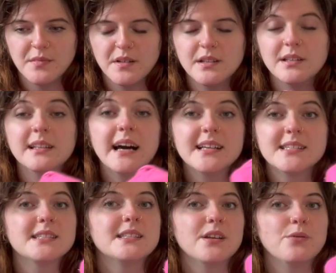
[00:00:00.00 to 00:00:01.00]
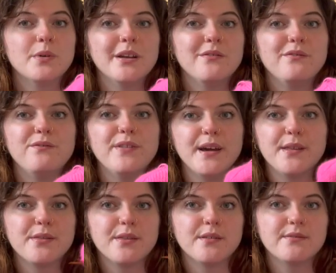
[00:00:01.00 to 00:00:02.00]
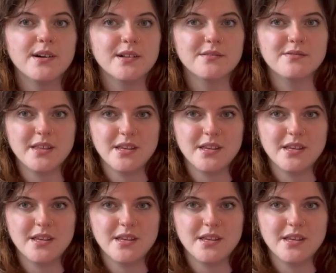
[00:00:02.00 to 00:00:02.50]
less than 1/5 of all of the